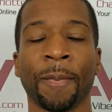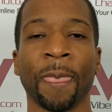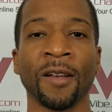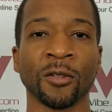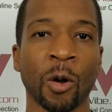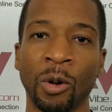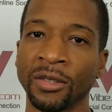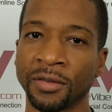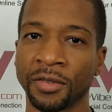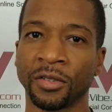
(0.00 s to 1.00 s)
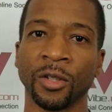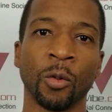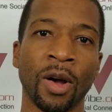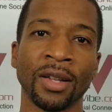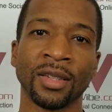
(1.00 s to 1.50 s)
And as always, if you're still
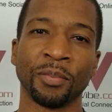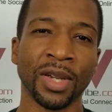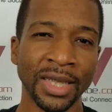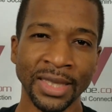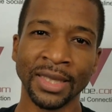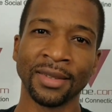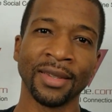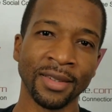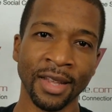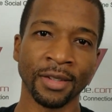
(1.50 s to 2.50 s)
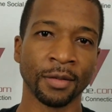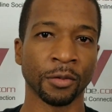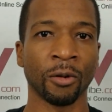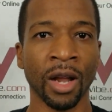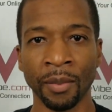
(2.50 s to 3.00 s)
watching, please hit that
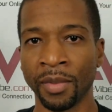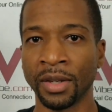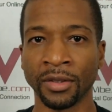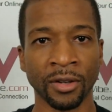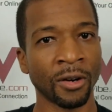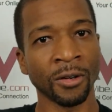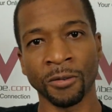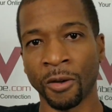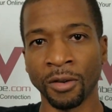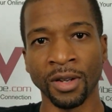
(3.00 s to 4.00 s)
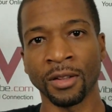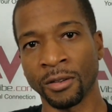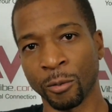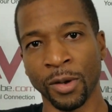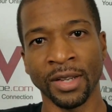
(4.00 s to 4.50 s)
subscribe button. Turn your phone the
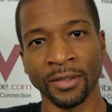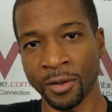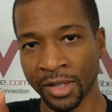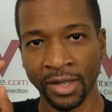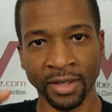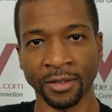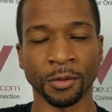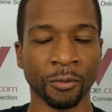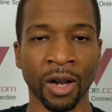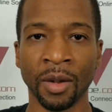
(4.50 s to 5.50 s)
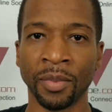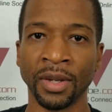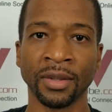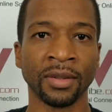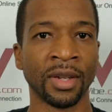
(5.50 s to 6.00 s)
other way so you can hit the subscribe
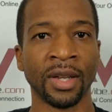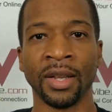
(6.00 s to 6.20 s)
button.